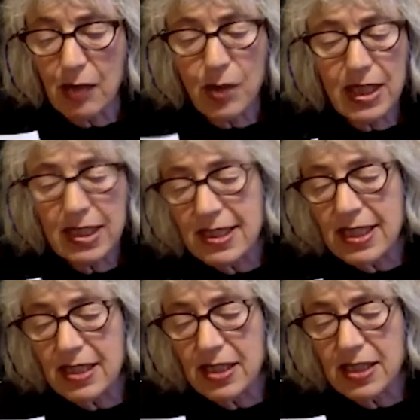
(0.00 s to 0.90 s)
We can
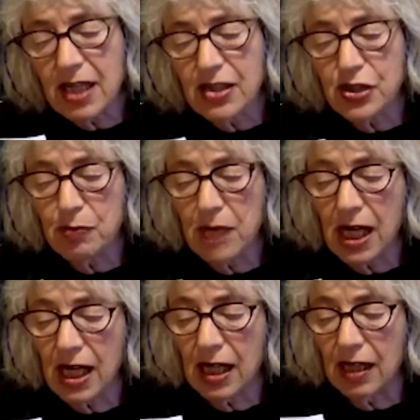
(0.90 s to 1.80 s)
see the Taj
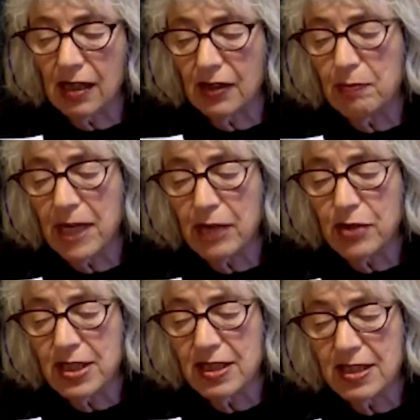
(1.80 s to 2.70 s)
Mahal, the
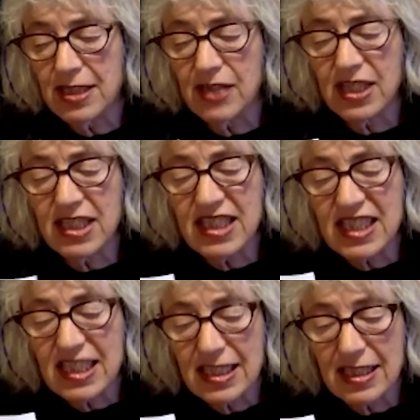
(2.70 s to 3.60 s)
mountains and the
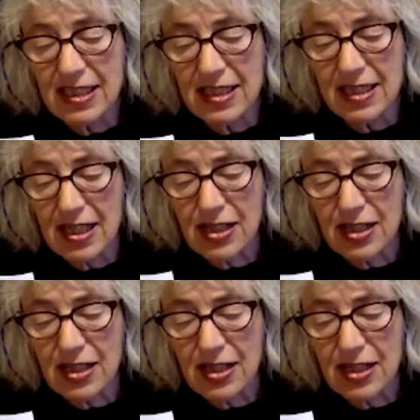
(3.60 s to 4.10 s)
seas,